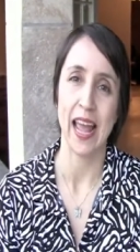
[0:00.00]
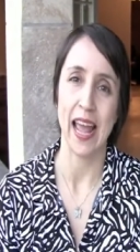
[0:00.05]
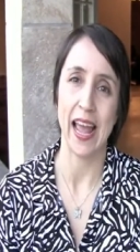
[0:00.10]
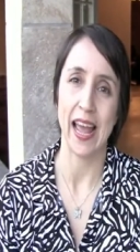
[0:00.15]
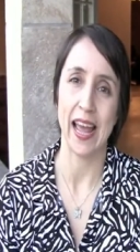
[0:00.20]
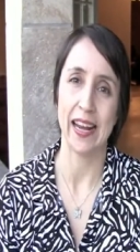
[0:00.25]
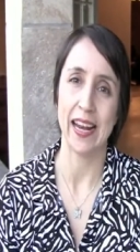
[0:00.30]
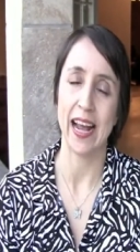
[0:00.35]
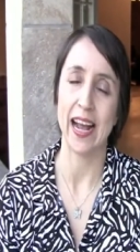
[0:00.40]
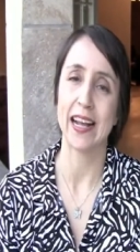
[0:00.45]

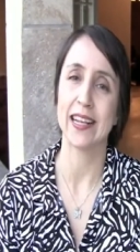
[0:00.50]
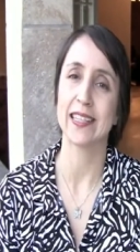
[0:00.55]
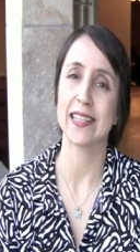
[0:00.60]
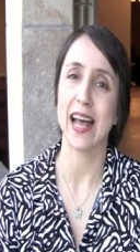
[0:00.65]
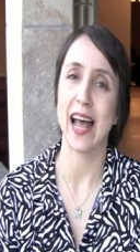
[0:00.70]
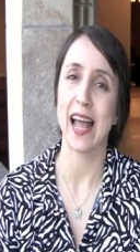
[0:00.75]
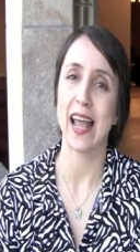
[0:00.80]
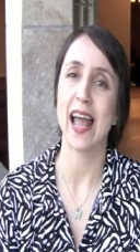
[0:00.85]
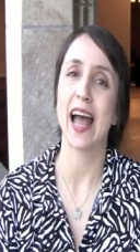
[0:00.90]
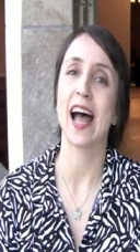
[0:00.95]
And
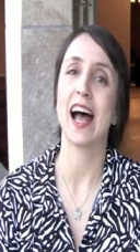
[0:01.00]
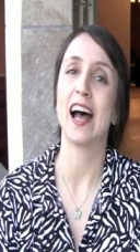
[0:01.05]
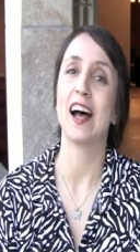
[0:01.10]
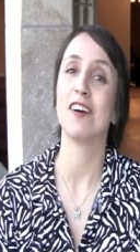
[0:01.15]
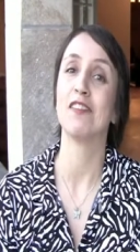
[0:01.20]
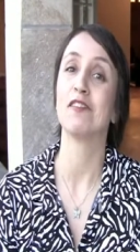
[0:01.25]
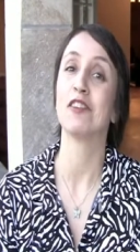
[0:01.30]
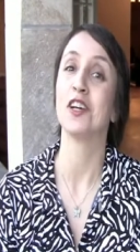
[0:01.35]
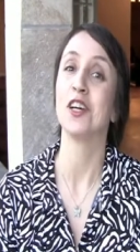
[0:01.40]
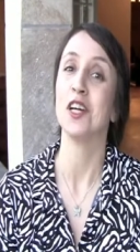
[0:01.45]
as I
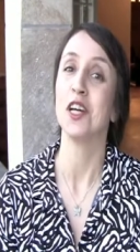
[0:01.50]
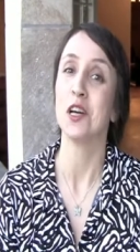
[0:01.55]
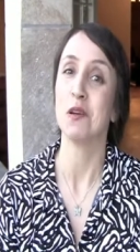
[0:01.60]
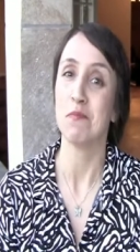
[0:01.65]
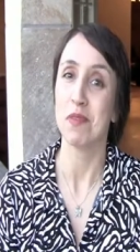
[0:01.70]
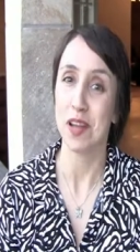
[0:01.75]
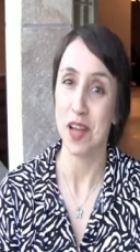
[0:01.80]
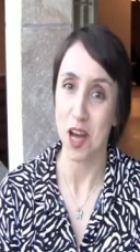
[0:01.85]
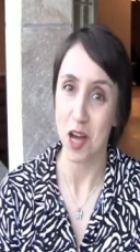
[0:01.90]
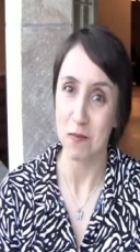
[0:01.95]
have
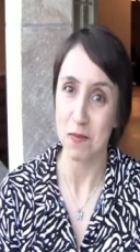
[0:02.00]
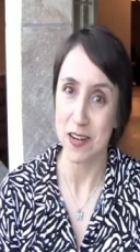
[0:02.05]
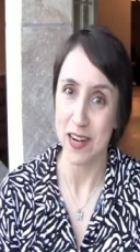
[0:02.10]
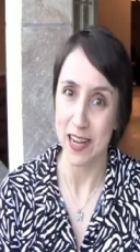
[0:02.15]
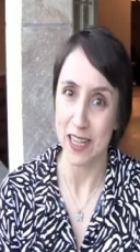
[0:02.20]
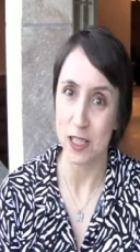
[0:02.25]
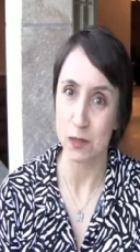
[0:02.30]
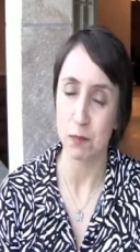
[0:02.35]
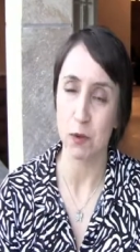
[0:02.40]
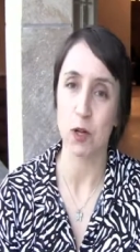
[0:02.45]
become
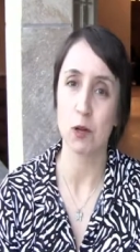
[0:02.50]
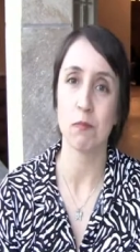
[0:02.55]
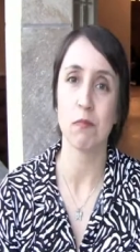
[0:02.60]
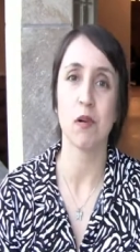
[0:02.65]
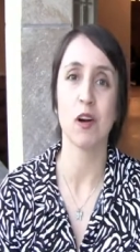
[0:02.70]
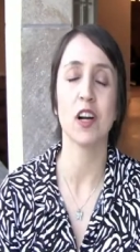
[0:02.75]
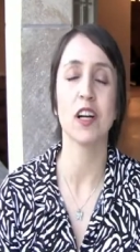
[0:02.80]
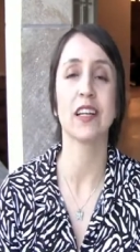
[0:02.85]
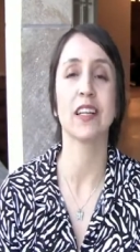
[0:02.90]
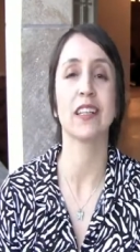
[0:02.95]
an expert
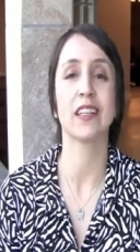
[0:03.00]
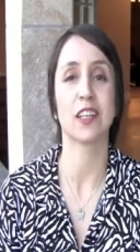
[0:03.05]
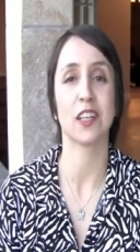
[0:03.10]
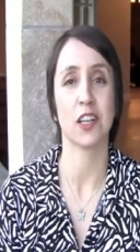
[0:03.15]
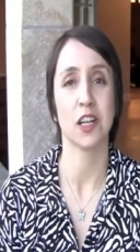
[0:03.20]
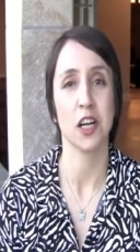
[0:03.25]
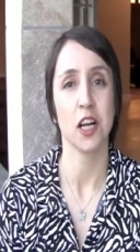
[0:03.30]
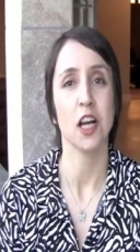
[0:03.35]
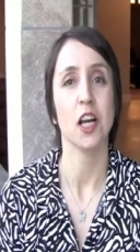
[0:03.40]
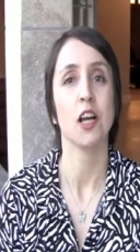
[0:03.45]

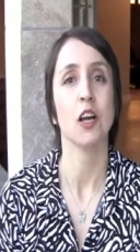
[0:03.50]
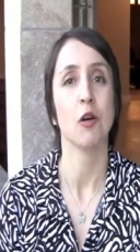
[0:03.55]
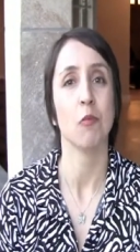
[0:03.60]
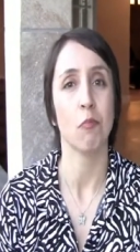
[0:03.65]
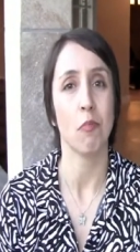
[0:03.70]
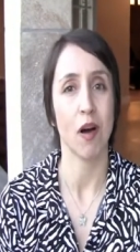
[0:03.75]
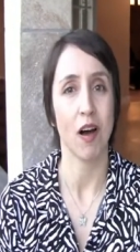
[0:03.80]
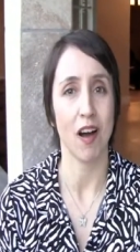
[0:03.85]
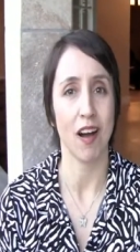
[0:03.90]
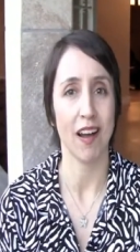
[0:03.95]
marketer,
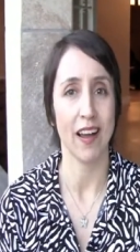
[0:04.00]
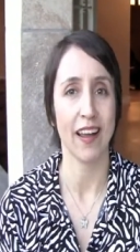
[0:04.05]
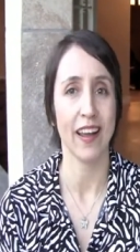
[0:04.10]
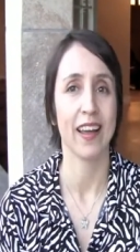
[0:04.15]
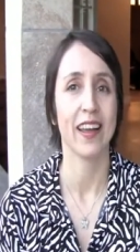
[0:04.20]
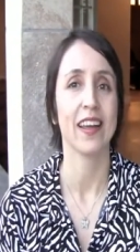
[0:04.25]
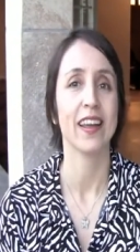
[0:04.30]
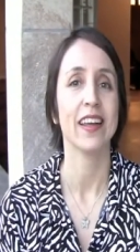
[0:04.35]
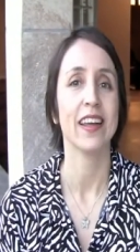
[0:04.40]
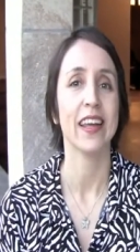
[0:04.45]

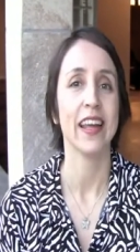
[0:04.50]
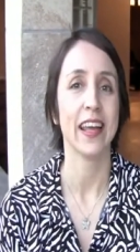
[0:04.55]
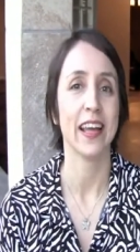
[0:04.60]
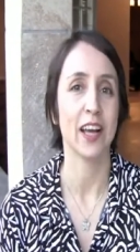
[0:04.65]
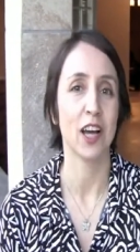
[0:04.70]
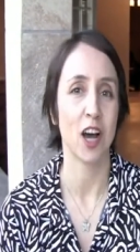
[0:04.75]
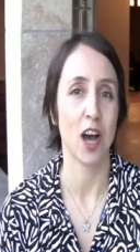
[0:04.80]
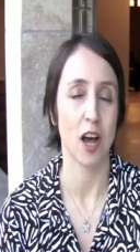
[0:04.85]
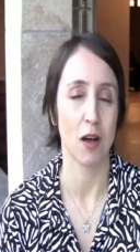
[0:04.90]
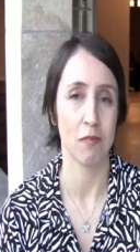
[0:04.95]
my
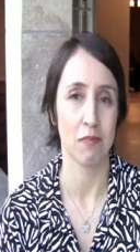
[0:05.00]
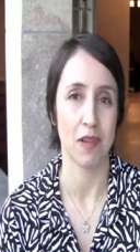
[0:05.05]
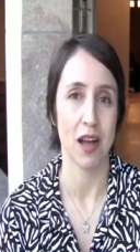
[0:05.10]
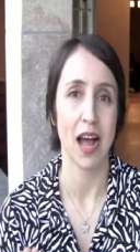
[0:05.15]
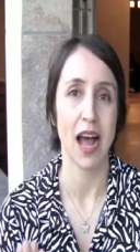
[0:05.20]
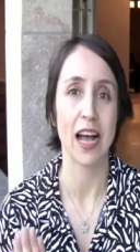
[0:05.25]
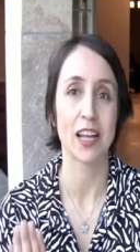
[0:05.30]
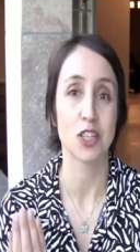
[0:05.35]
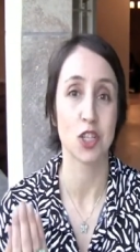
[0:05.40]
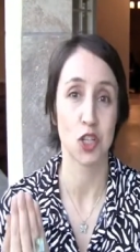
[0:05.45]
income
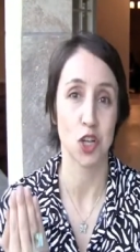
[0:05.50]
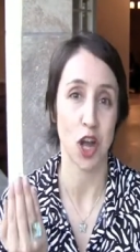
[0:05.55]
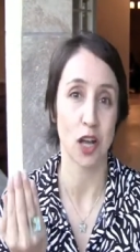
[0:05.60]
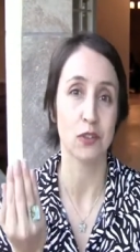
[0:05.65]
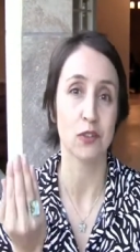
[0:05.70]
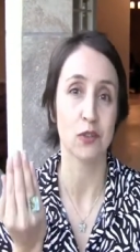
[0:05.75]
has